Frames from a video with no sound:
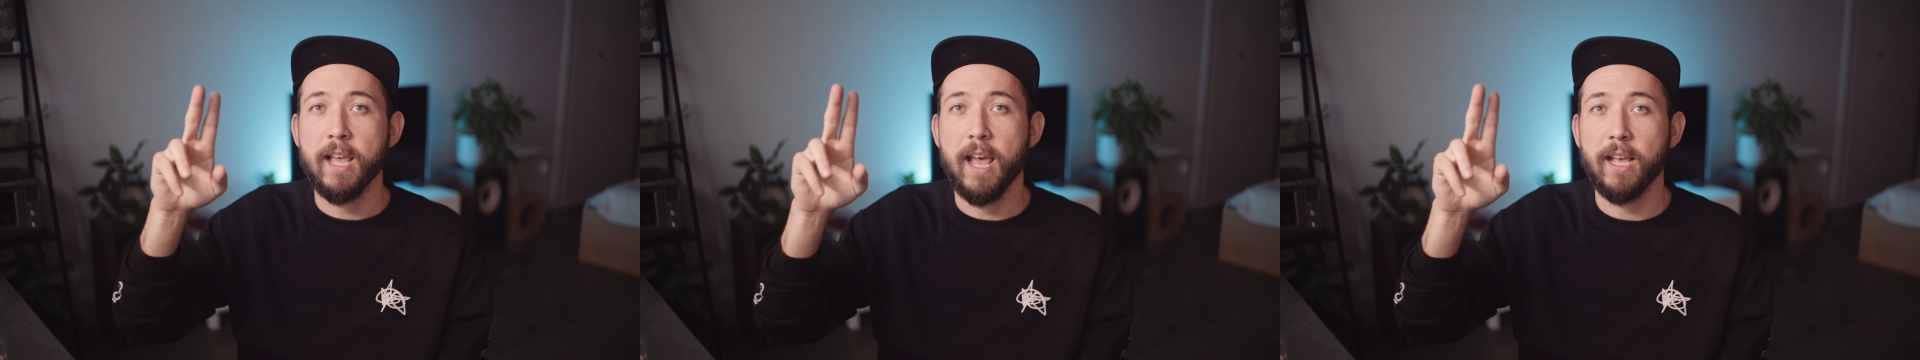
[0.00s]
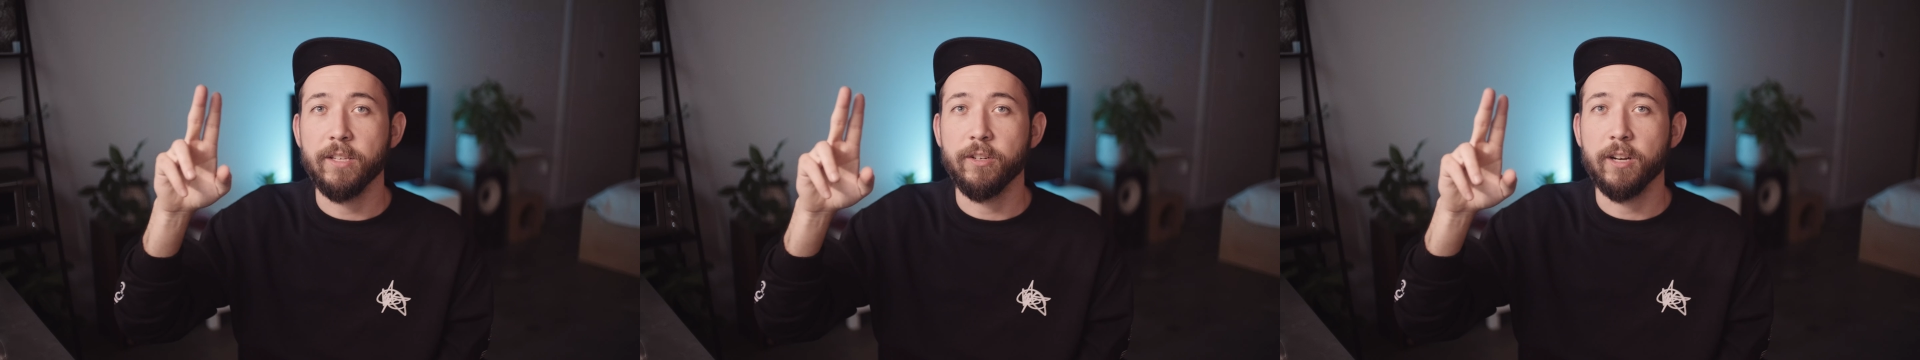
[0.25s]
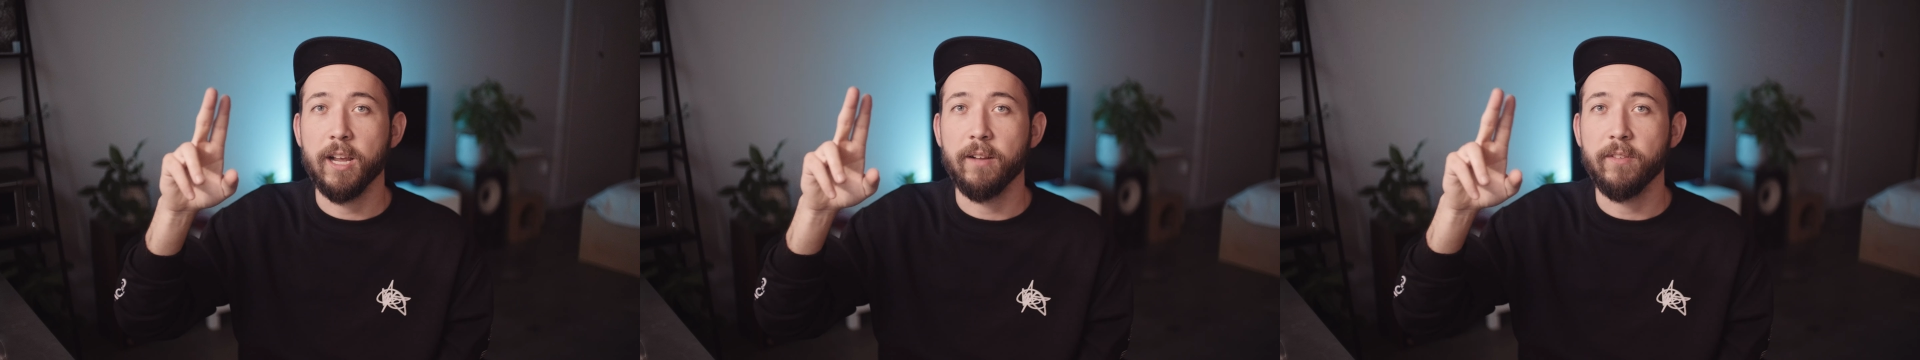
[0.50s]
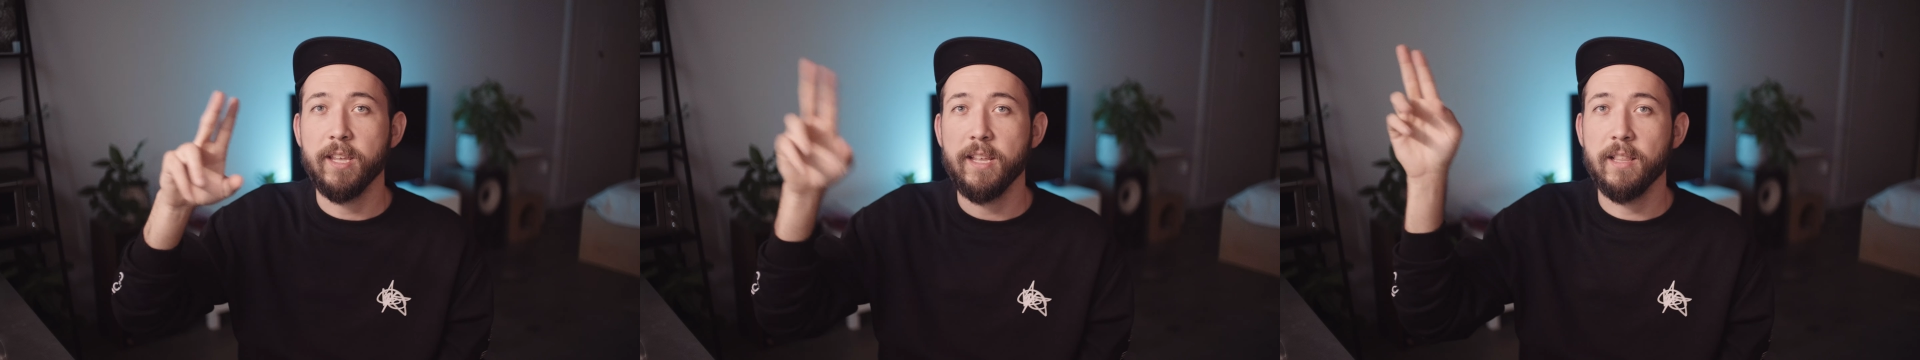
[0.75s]
as your kind
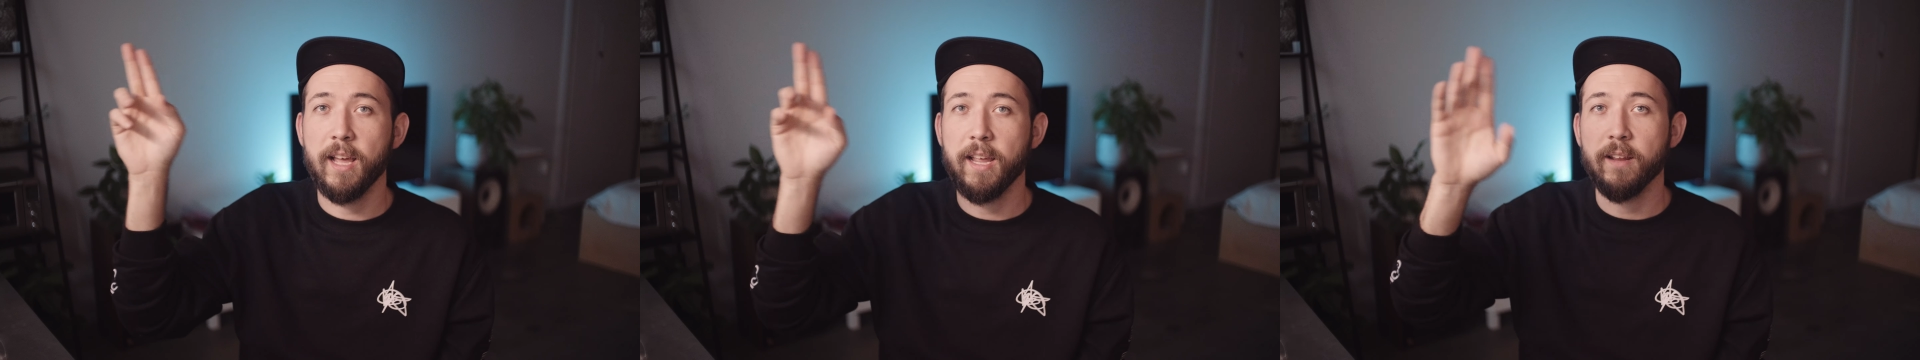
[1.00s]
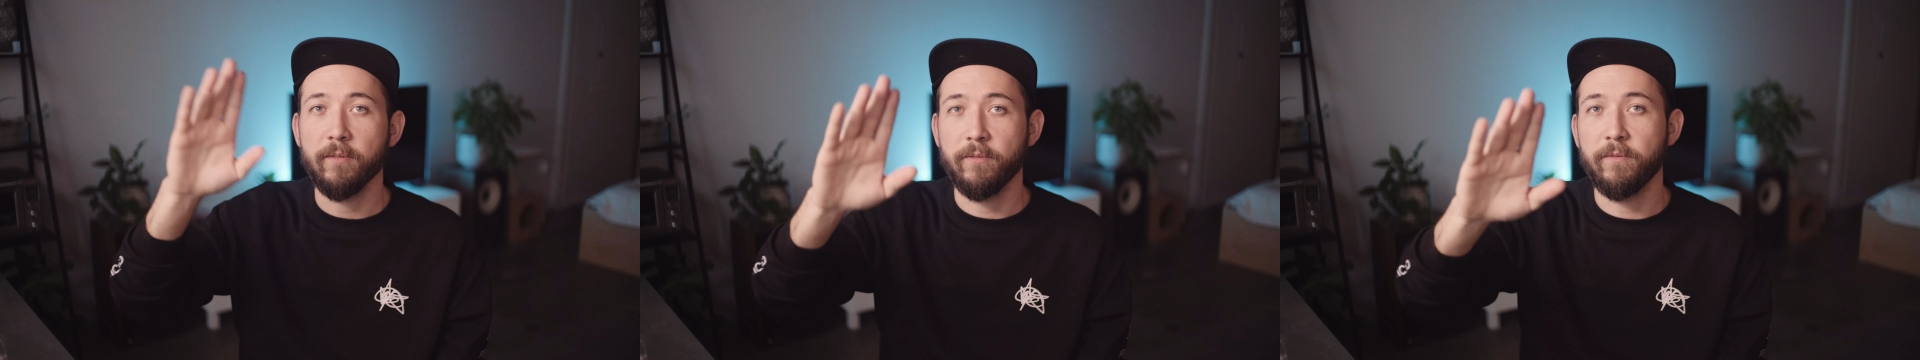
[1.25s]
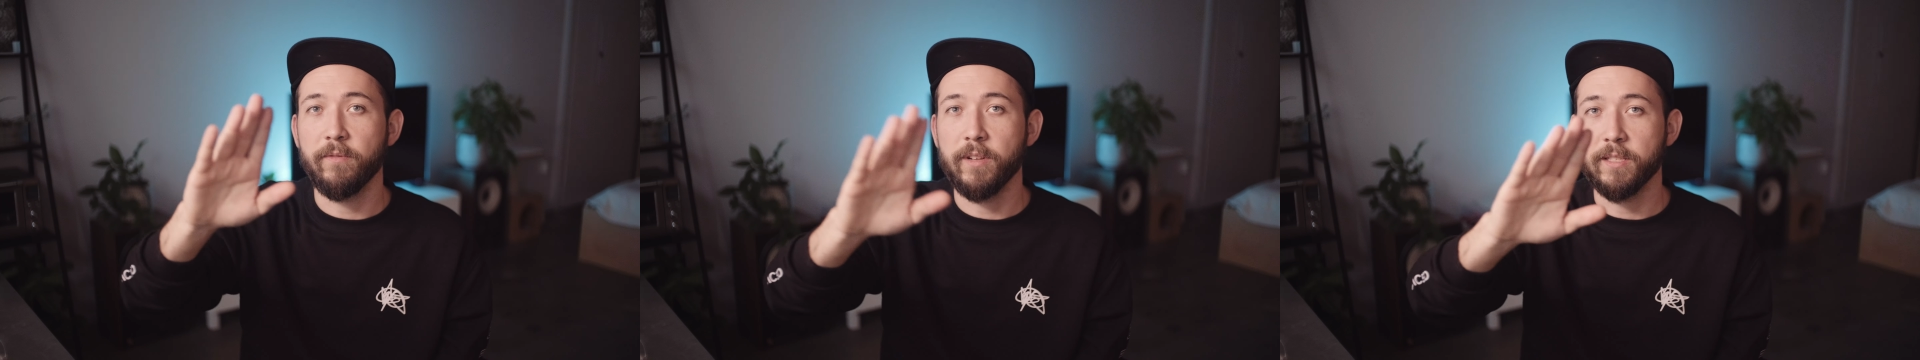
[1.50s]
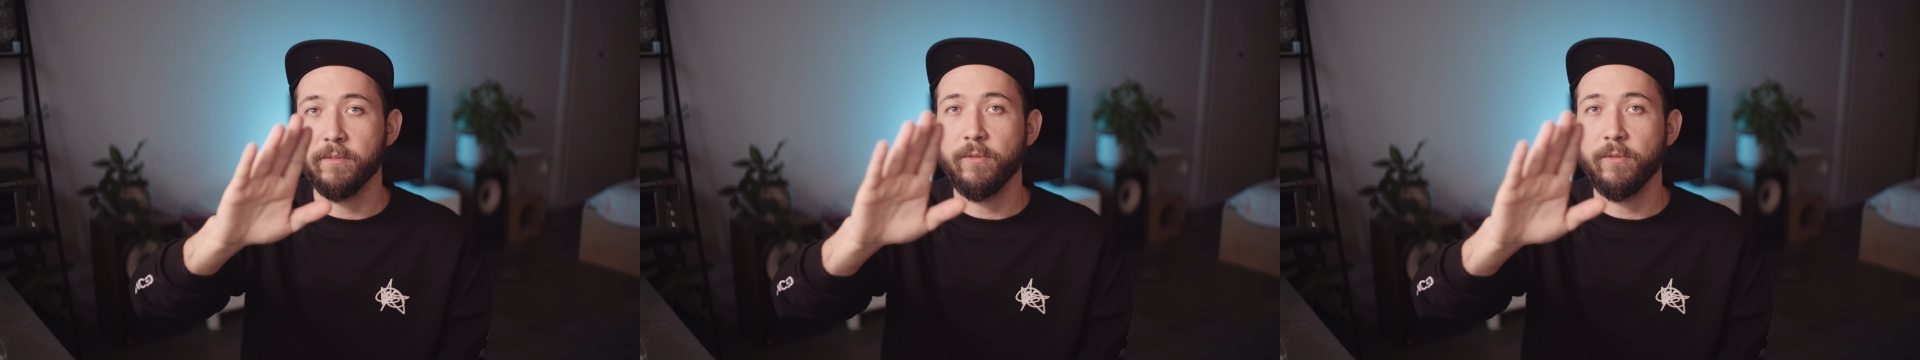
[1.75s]
of key light. That's a